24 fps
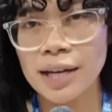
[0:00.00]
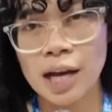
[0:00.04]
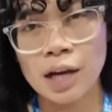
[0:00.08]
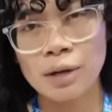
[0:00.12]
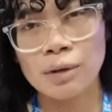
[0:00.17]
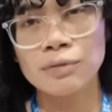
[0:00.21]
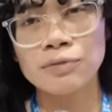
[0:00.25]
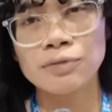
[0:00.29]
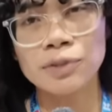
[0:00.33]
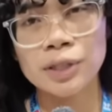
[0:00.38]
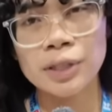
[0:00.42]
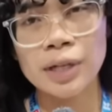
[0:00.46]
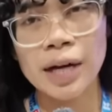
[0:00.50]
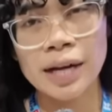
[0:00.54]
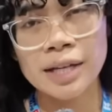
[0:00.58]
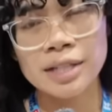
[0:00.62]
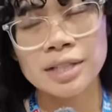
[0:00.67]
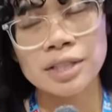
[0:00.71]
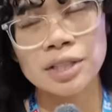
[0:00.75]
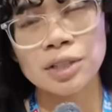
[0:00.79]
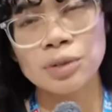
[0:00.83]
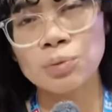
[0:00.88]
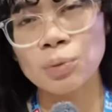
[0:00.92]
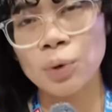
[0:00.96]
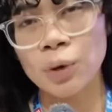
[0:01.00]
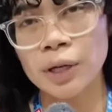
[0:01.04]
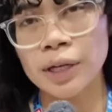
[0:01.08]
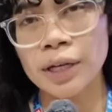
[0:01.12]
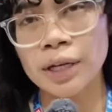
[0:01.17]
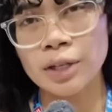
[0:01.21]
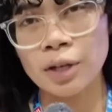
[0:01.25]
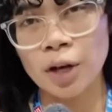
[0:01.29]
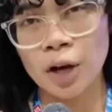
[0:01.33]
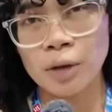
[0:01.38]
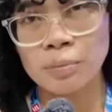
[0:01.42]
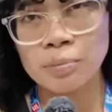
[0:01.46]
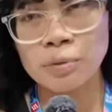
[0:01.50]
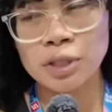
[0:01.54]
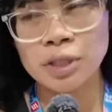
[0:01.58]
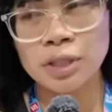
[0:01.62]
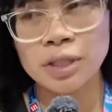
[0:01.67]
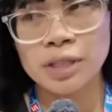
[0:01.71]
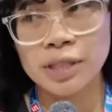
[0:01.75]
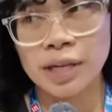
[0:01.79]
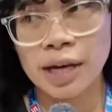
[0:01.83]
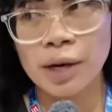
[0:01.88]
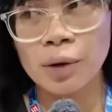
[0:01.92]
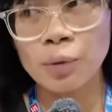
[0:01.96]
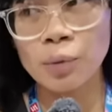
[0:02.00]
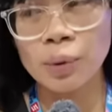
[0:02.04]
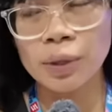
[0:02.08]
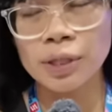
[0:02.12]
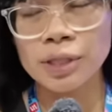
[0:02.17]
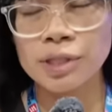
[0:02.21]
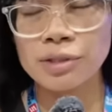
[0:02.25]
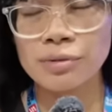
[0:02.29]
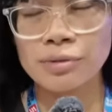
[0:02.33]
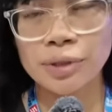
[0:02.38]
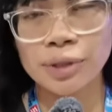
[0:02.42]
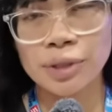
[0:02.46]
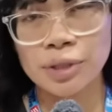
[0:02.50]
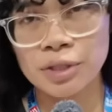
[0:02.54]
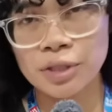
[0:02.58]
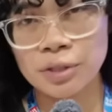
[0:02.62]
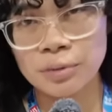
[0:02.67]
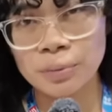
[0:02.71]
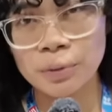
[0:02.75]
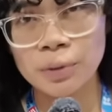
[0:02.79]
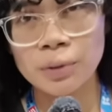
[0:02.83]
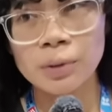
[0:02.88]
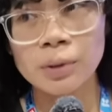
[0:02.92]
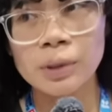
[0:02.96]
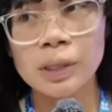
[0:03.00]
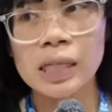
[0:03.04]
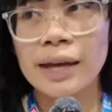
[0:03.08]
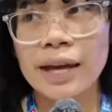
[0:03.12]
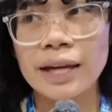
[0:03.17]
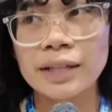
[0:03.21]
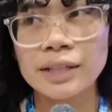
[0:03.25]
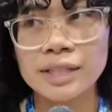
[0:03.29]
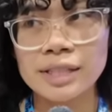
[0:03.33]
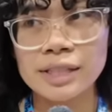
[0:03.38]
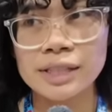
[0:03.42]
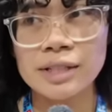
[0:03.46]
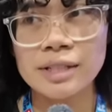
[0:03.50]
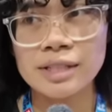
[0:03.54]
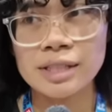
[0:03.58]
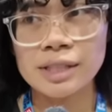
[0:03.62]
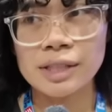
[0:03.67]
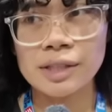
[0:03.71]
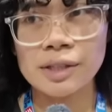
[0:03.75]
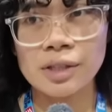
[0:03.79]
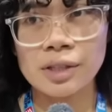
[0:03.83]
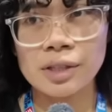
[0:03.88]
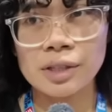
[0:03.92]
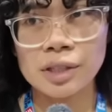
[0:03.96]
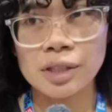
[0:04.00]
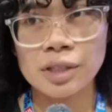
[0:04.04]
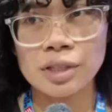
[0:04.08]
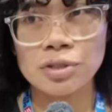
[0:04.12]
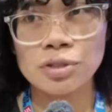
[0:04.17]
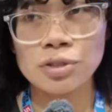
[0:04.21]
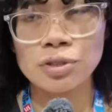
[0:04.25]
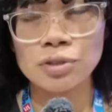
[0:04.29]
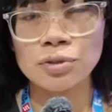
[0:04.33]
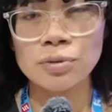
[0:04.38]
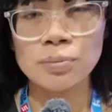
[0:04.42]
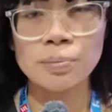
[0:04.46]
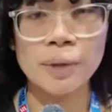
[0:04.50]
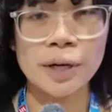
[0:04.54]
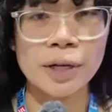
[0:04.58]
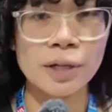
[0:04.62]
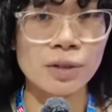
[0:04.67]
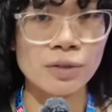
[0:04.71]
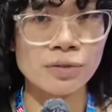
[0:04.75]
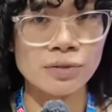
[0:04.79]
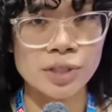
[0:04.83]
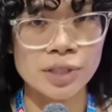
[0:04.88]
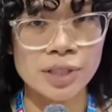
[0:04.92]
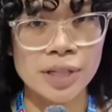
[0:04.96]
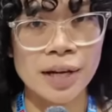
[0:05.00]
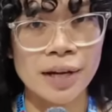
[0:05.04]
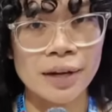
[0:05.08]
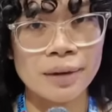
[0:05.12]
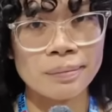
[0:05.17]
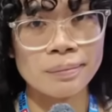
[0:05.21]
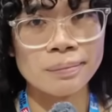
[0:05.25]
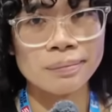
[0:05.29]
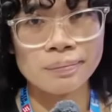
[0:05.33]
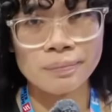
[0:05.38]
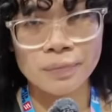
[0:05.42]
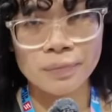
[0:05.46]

However, I did want an option that was reusable and is less likely to break over time,